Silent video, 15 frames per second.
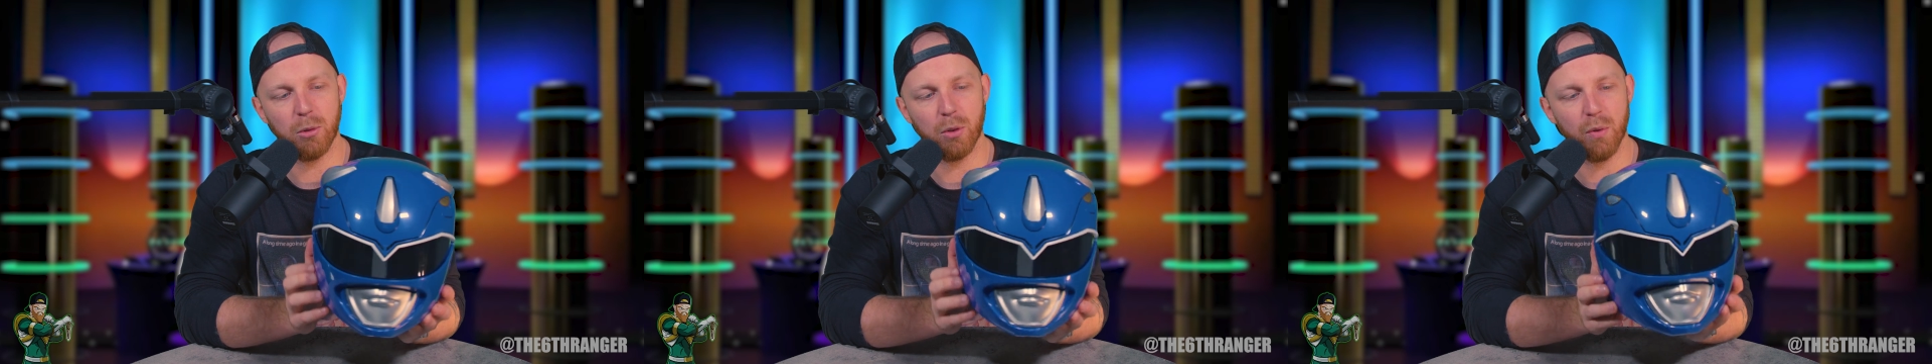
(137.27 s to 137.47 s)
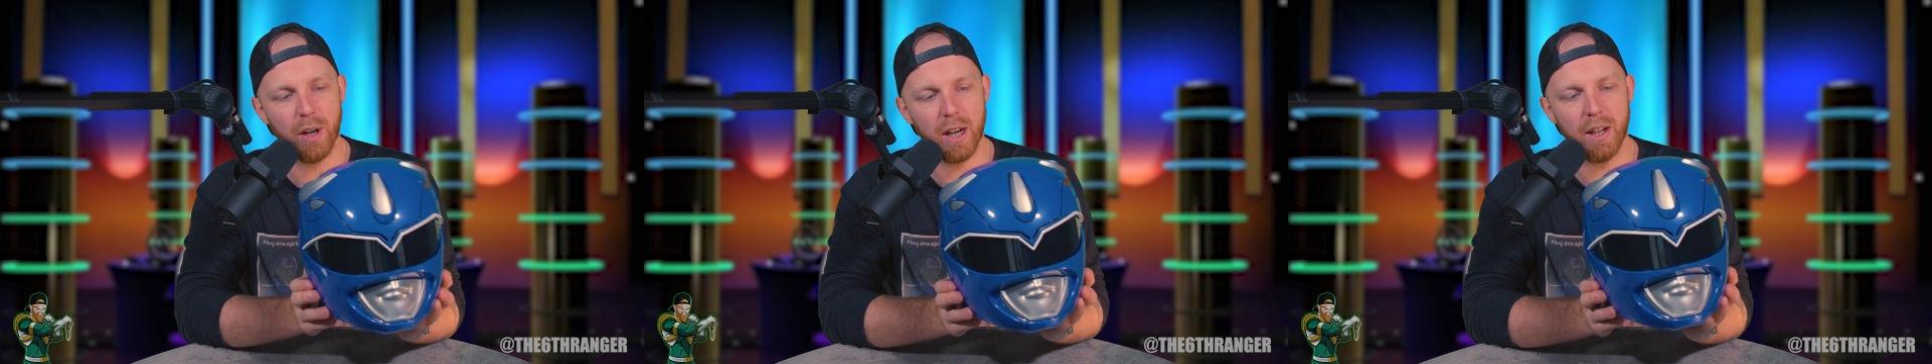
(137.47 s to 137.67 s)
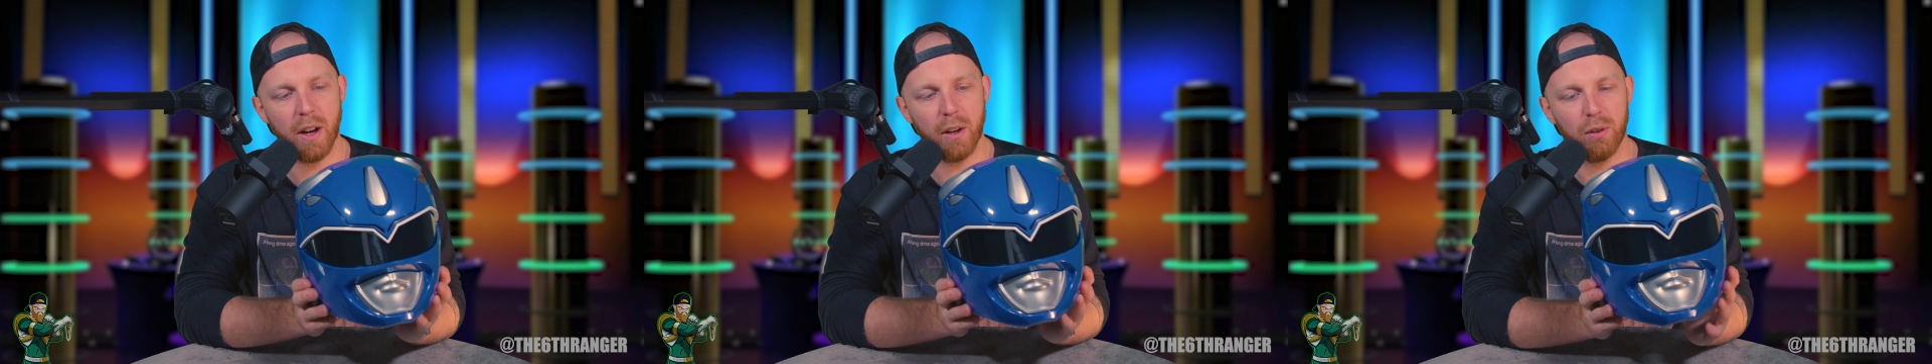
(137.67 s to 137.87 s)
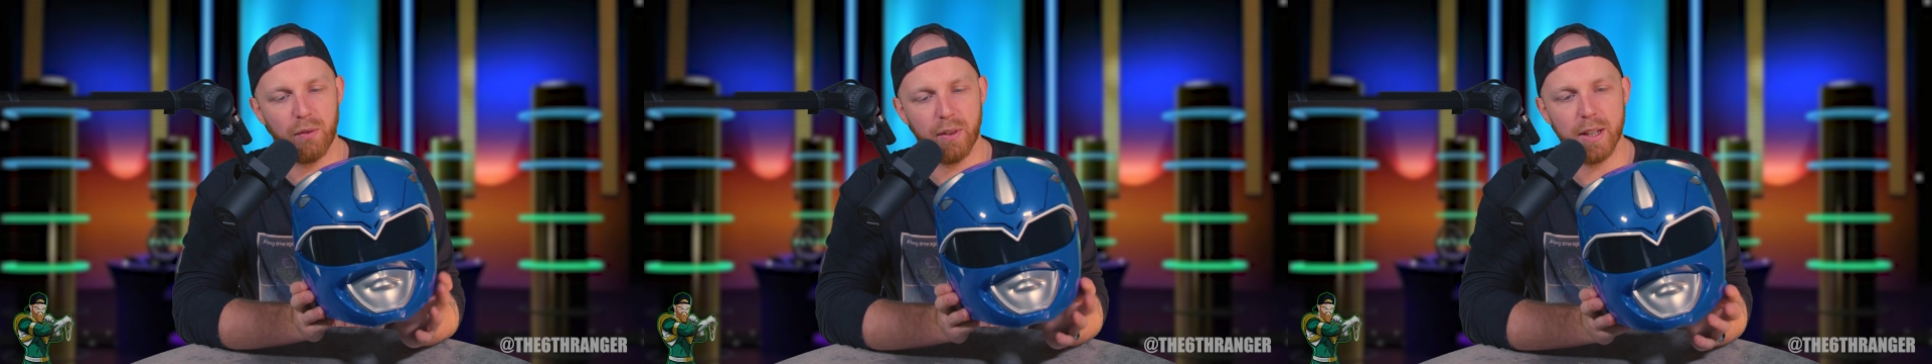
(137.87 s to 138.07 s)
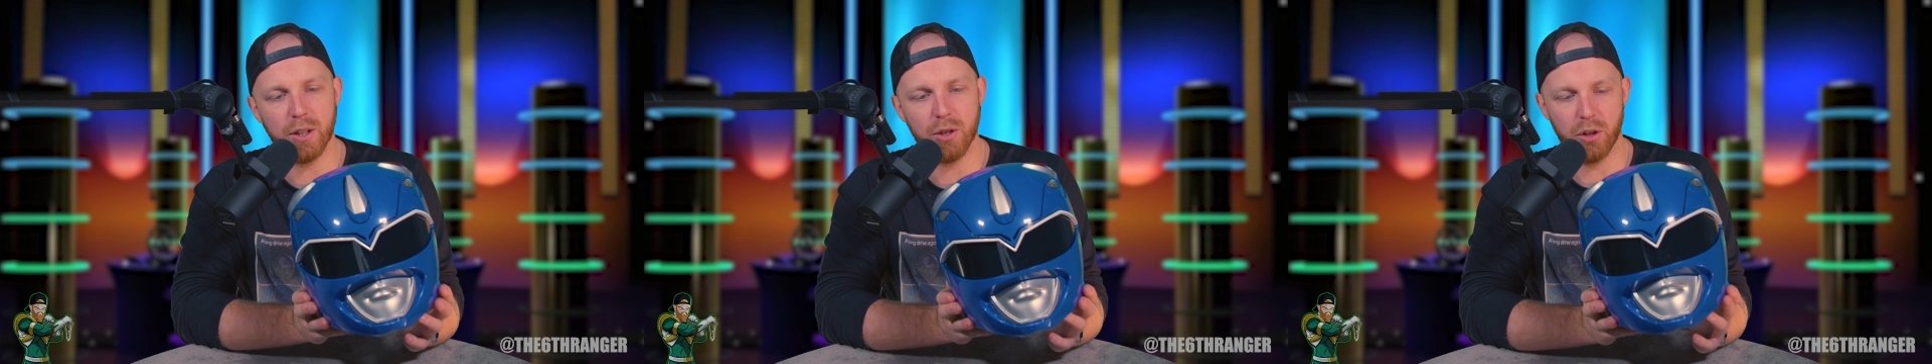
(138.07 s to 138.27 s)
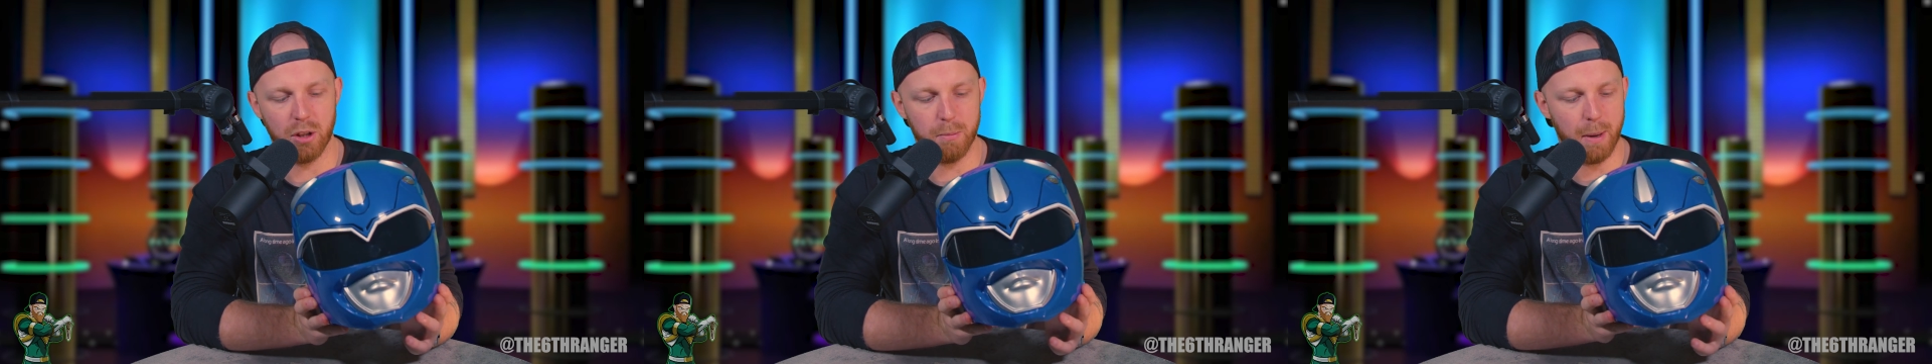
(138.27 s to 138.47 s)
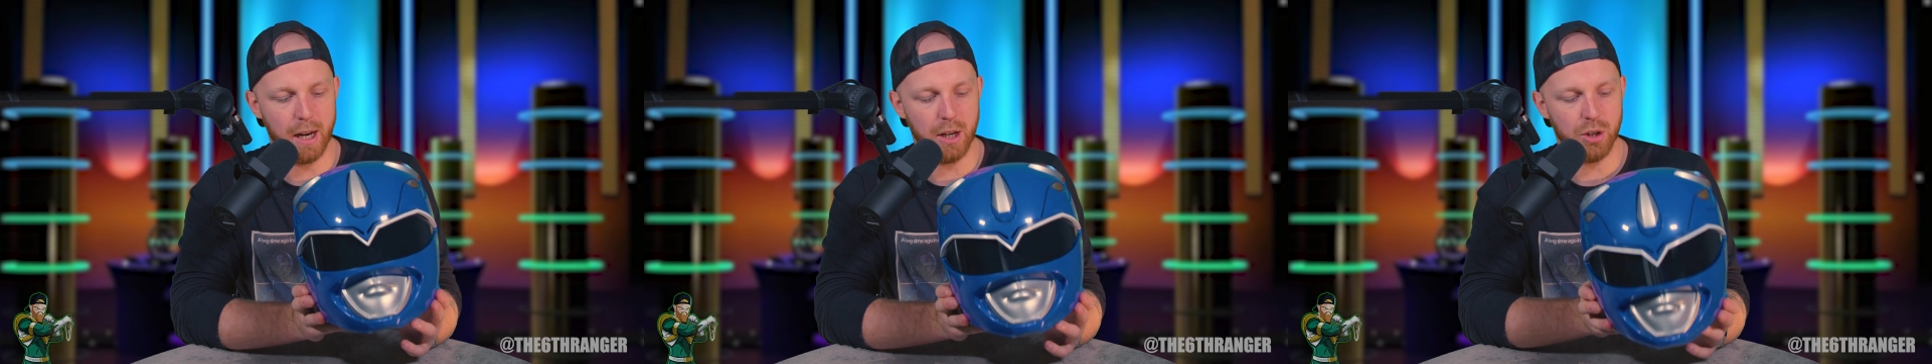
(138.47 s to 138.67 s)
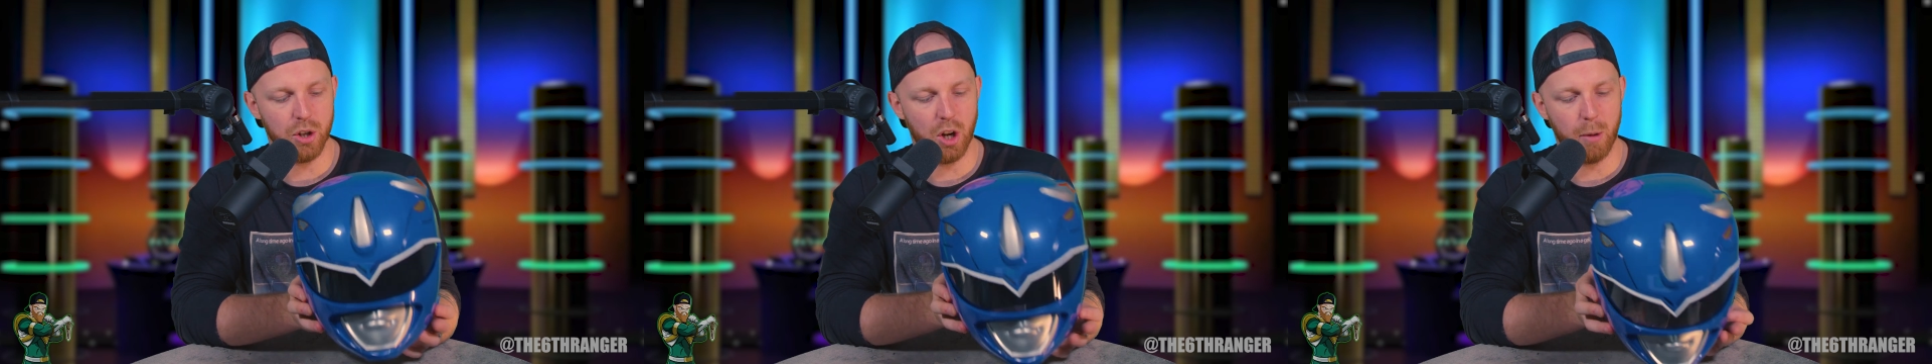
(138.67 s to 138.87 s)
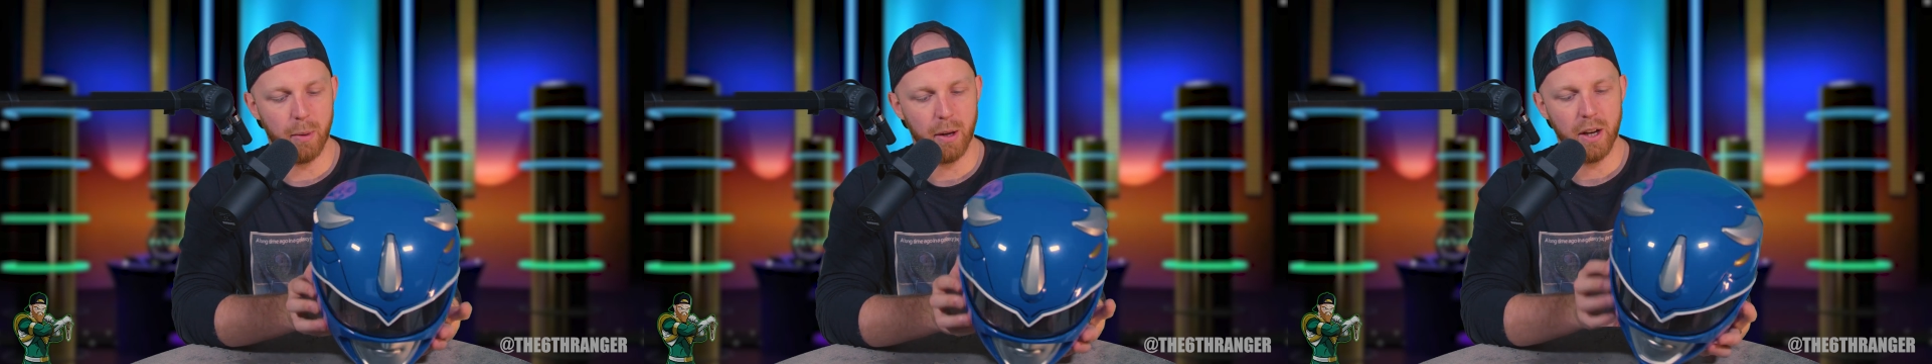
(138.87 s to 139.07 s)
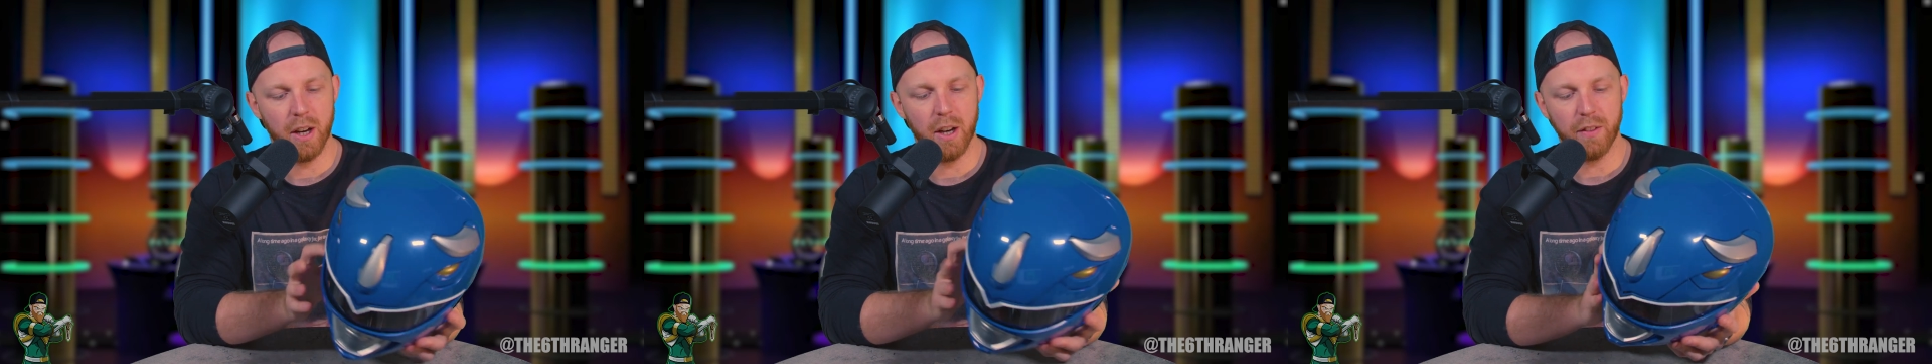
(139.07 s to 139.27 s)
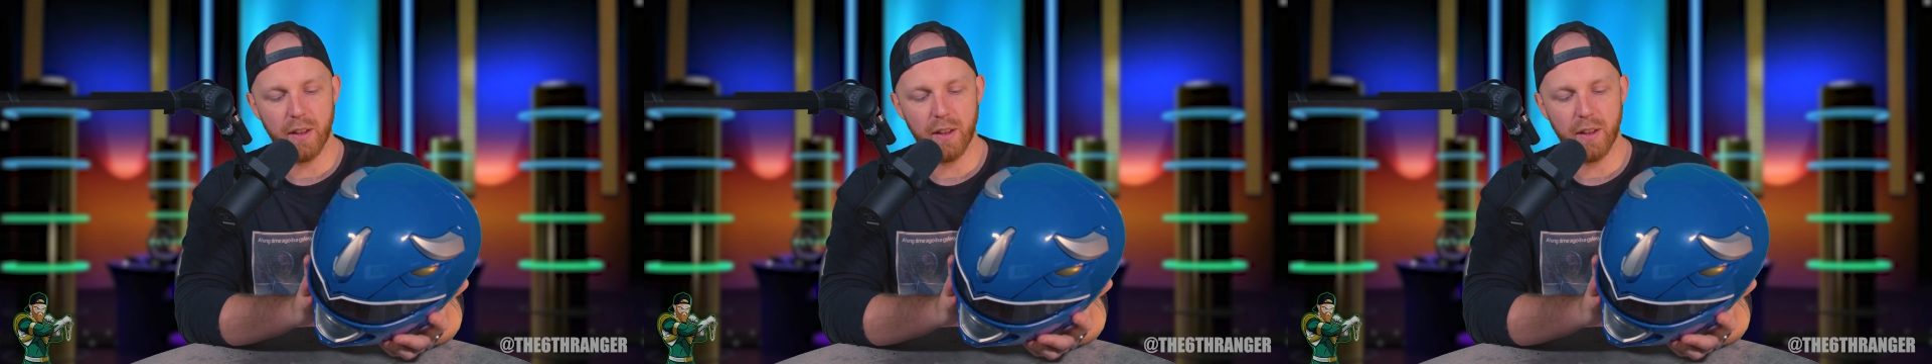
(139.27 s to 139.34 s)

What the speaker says: It's a really nice finish on the paint job.